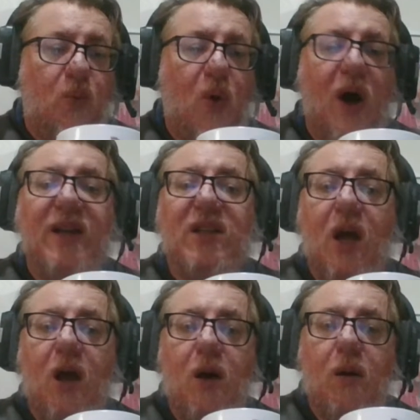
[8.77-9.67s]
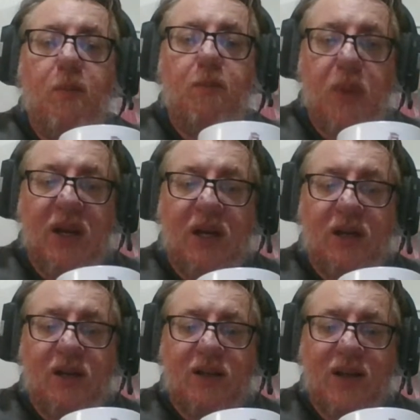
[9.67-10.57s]
Write Better
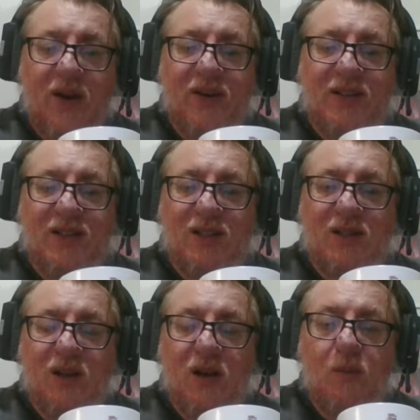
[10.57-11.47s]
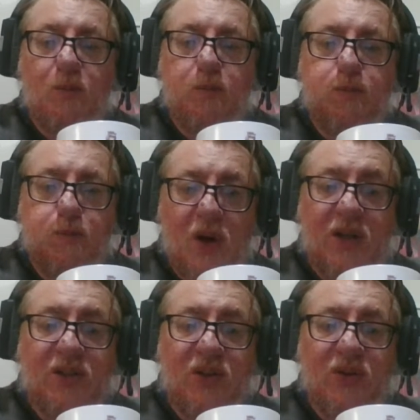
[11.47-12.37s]
Characters,
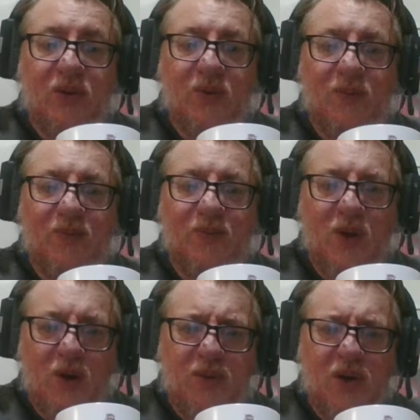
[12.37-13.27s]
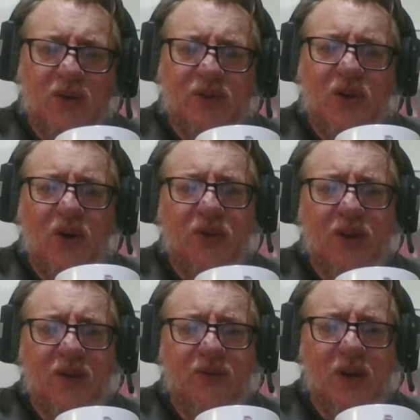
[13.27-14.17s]
Part 2. I'm your host, the author,
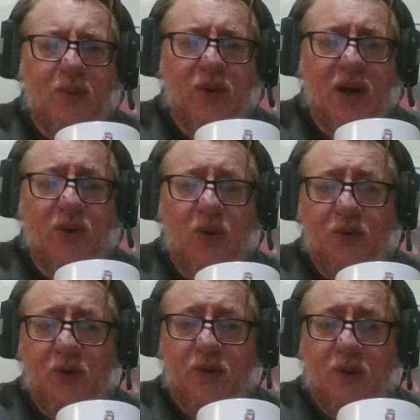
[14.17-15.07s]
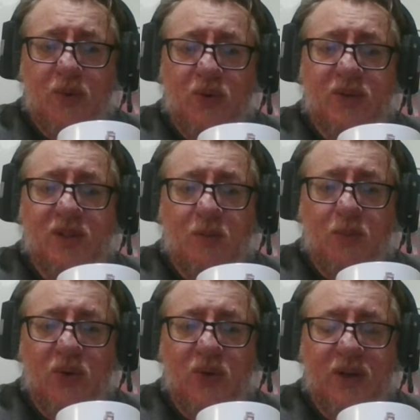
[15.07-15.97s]
David Applegate, author of the books The
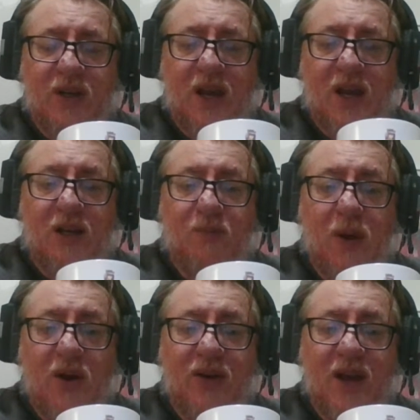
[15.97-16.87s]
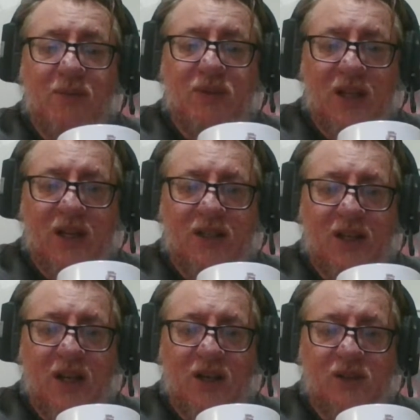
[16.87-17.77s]
Boyhood of Cave, Power Games, and
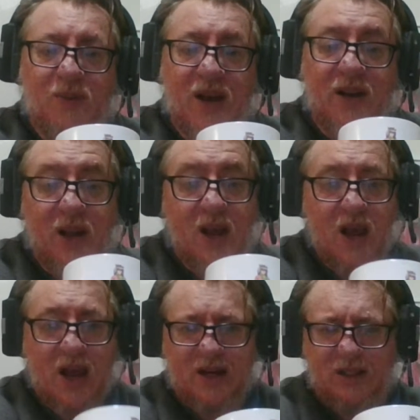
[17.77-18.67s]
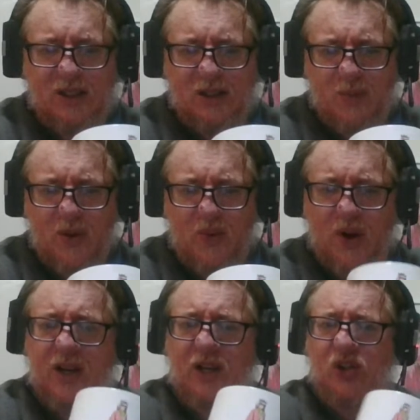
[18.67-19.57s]
Into the Owl's Mound. And this is my
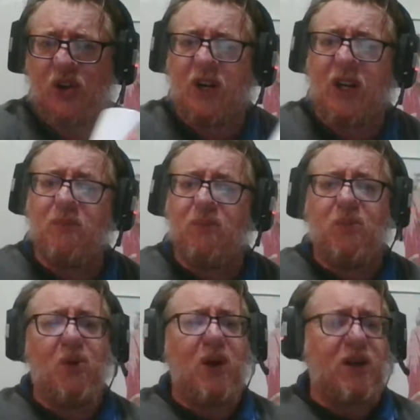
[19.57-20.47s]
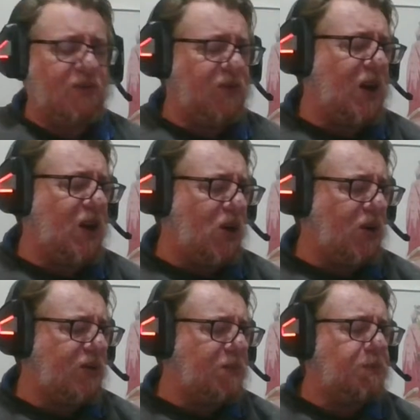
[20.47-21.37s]
writing journey, more like a
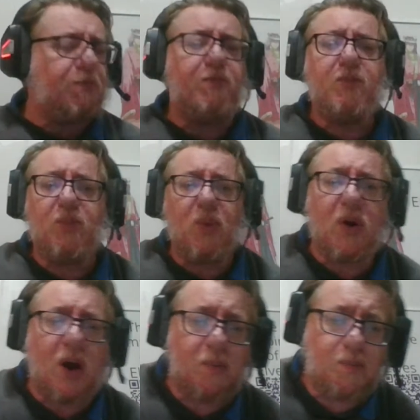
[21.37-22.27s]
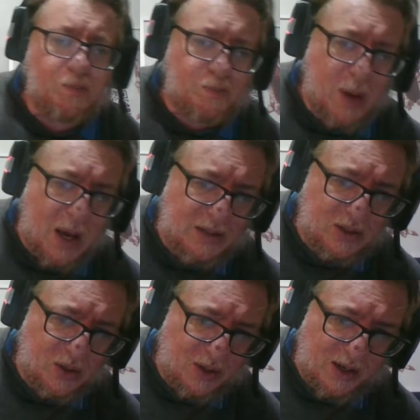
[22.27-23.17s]
vlog, where I pass
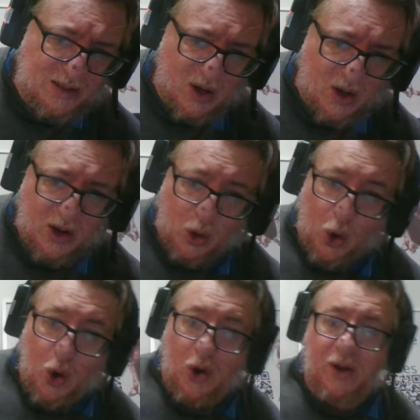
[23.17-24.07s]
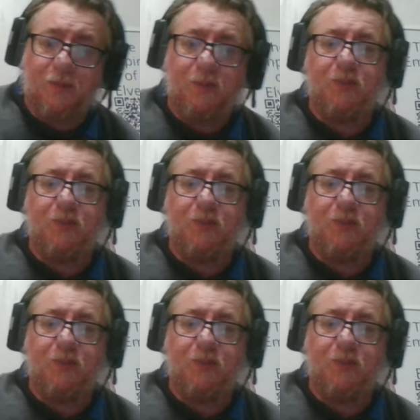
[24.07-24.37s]
on as I learn